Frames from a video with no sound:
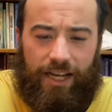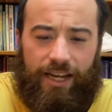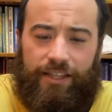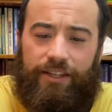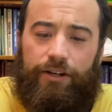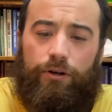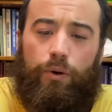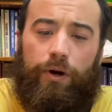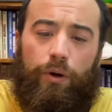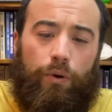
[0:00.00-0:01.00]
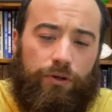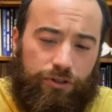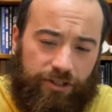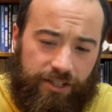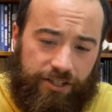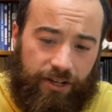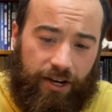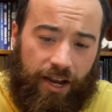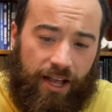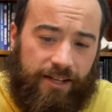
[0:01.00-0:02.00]
In the Iroquois oral tradition,
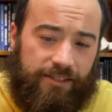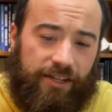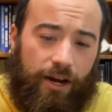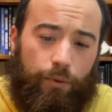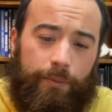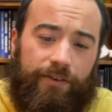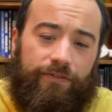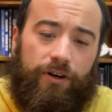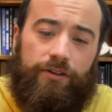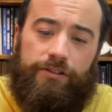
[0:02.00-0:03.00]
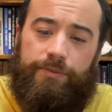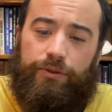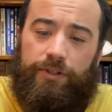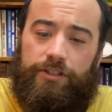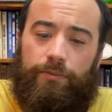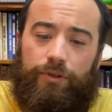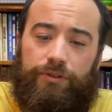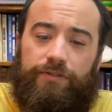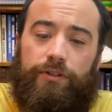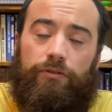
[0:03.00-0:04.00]
Sky Woman falls between some roots
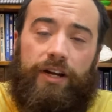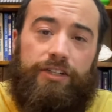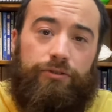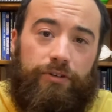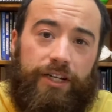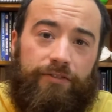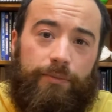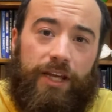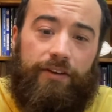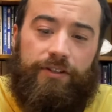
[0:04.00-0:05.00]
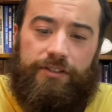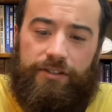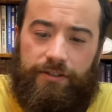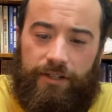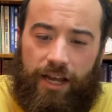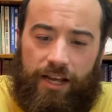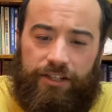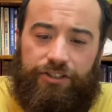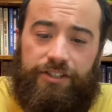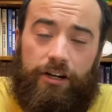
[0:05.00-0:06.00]
of a great tree from the heavens.
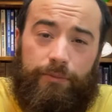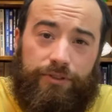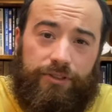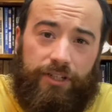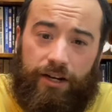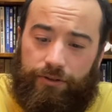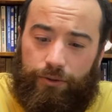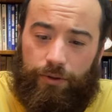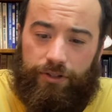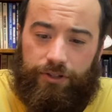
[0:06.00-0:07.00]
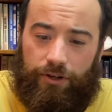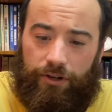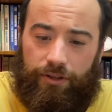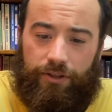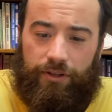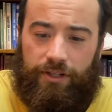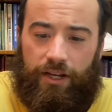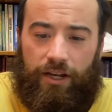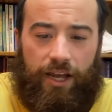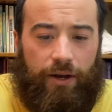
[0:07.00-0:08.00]
She tumbles down towards earth,
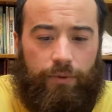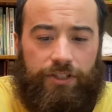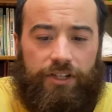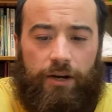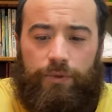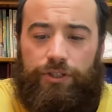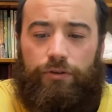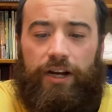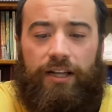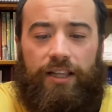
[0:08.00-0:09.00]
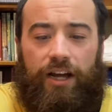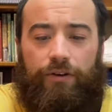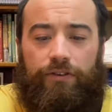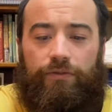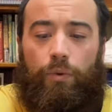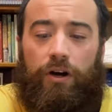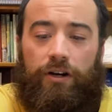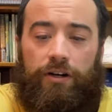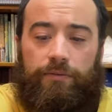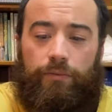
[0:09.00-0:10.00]
at which time was a great cloud of
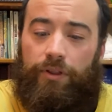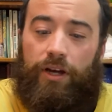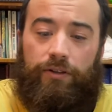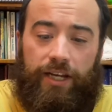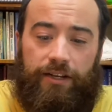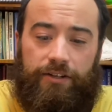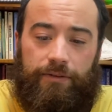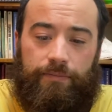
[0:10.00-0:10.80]
water without land.